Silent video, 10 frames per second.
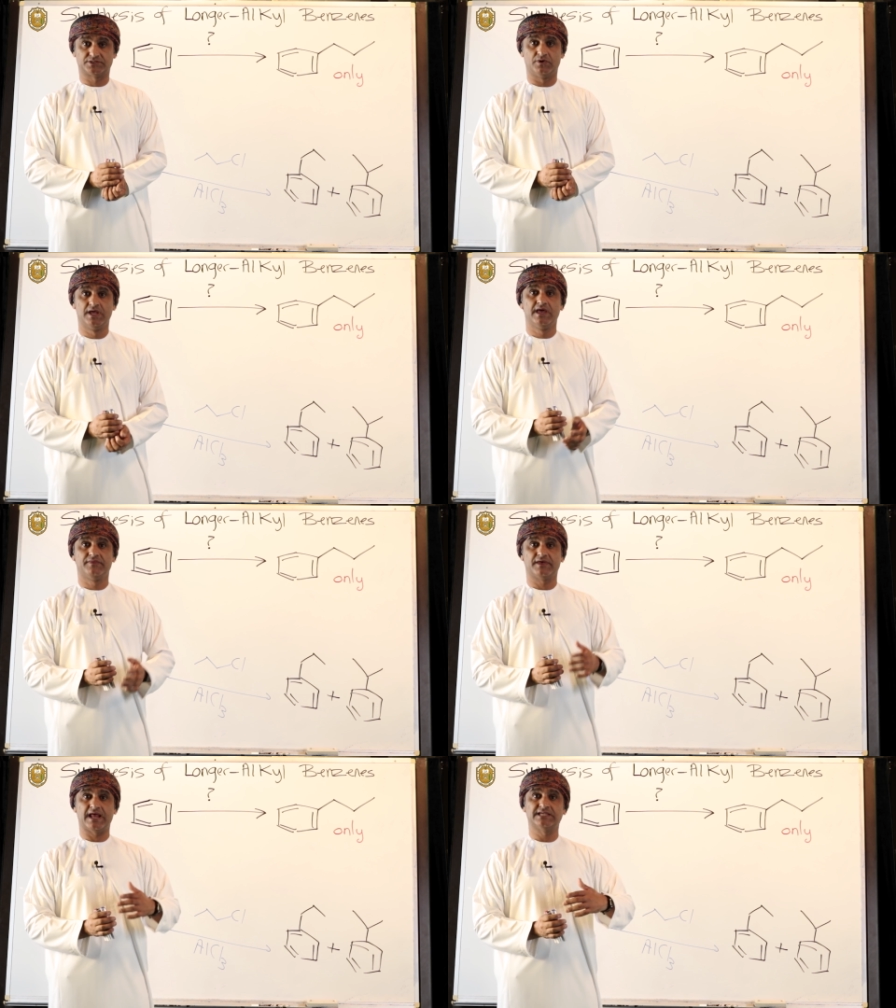So
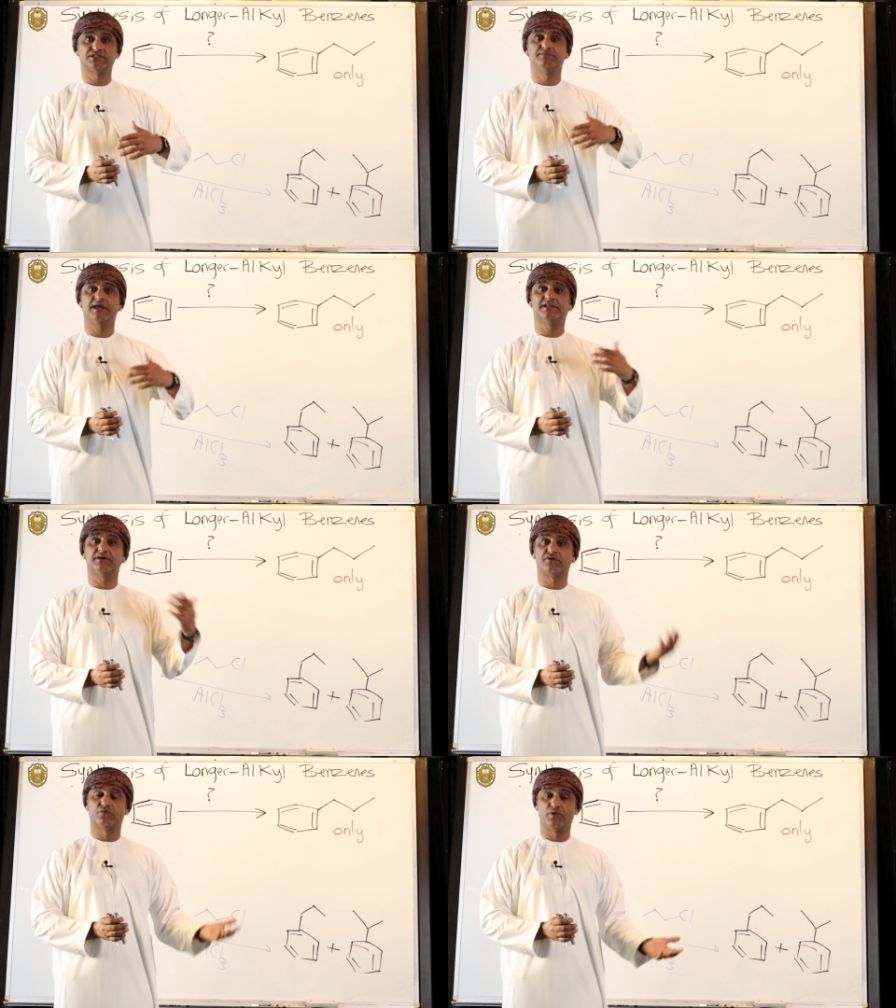there has to be
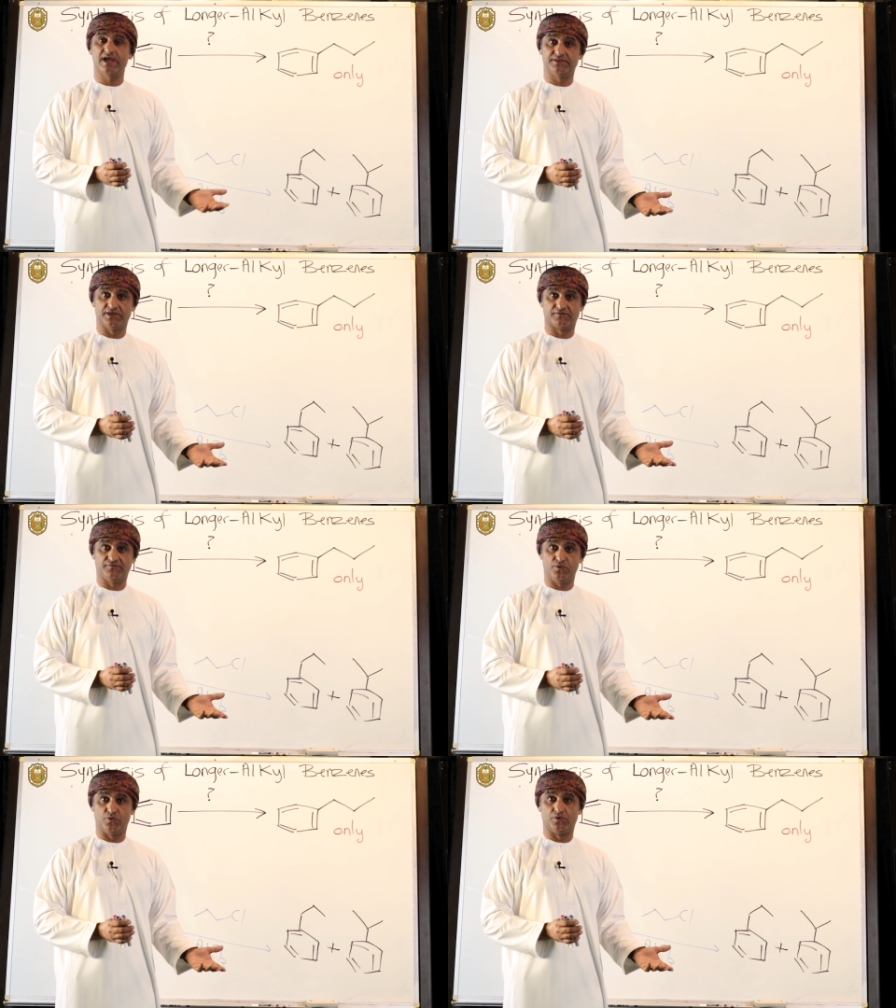another way,
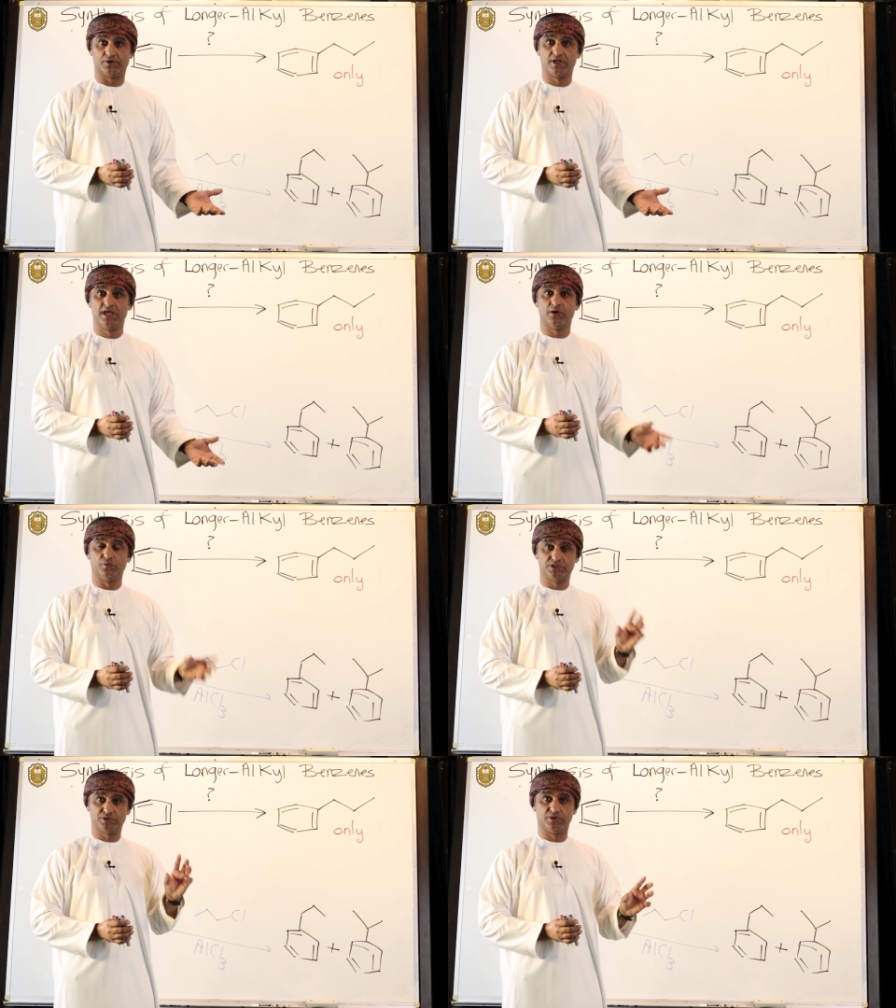therefore,
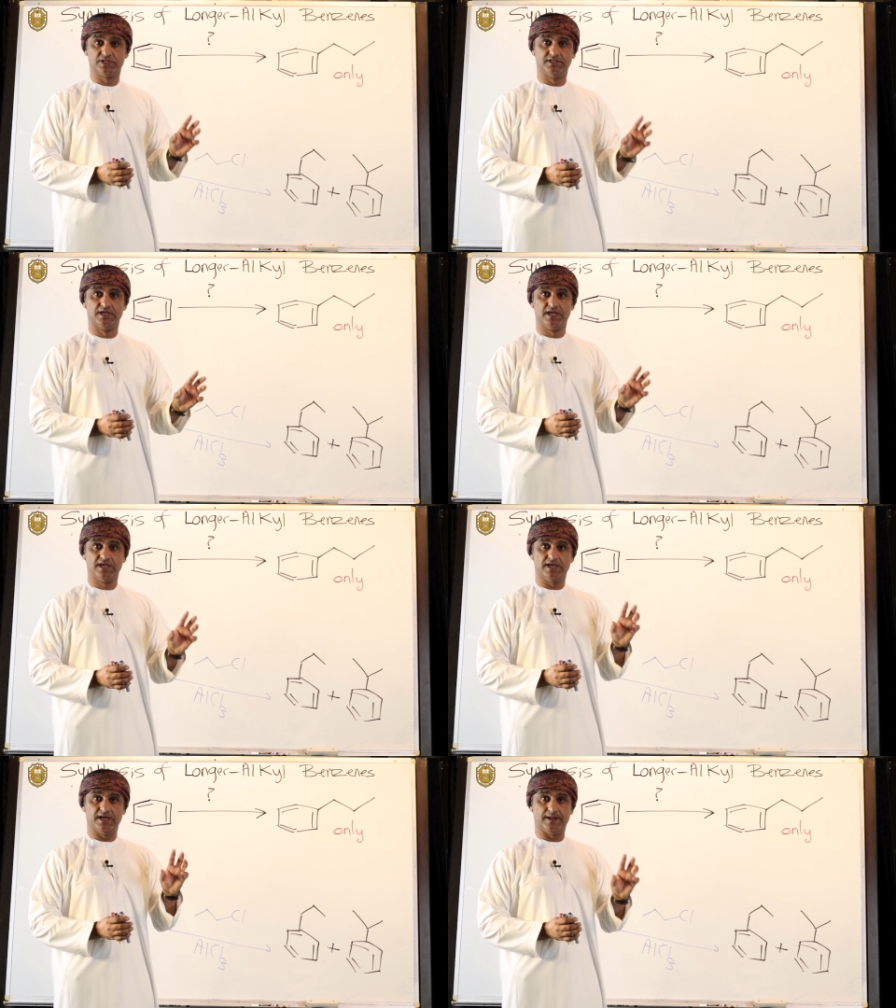which would
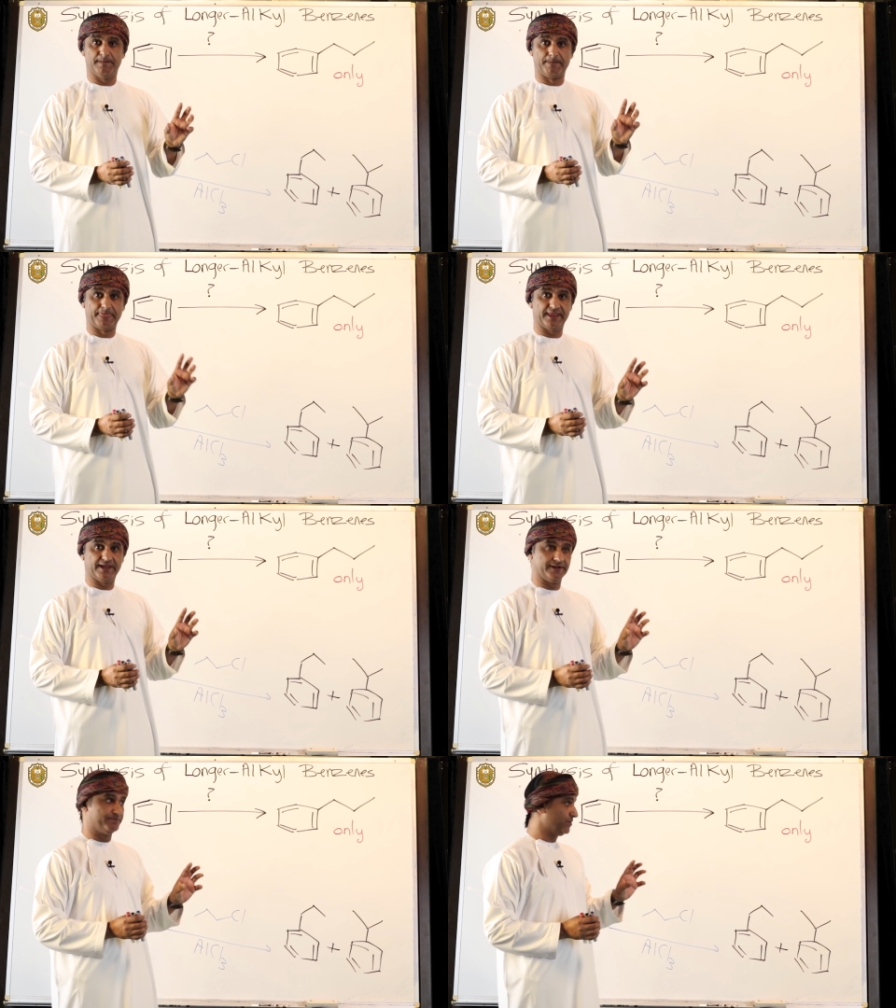
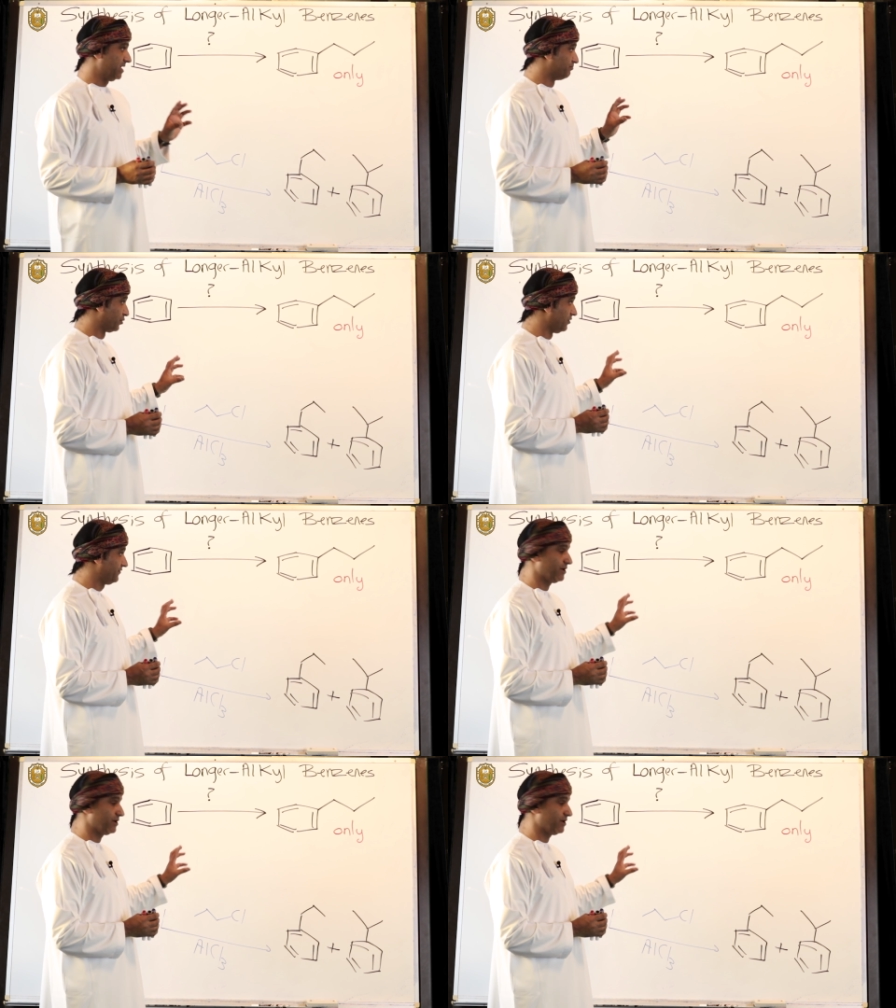improve